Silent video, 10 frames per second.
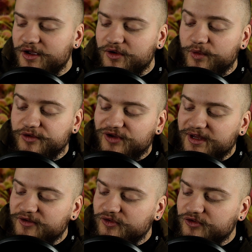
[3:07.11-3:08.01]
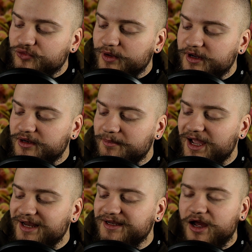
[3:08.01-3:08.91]
which is triggered
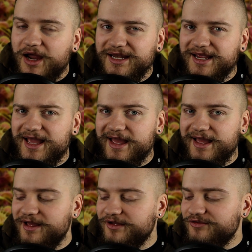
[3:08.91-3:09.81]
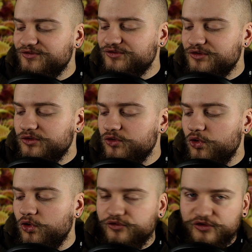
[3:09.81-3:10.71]
by tiny hairs
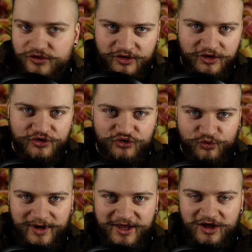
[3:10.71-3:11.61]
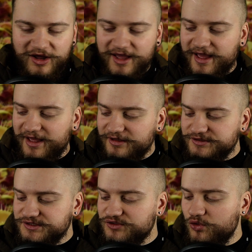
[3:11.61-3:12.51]
called trigger
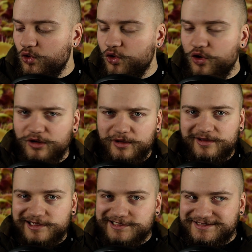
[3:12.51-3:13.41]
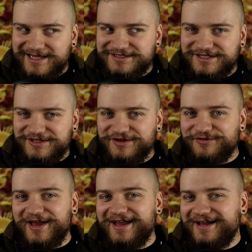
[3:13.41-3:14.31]
hairs or sensitive
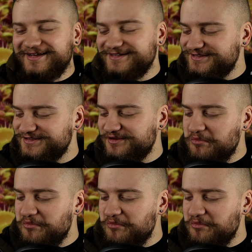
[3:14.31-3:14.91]
hairs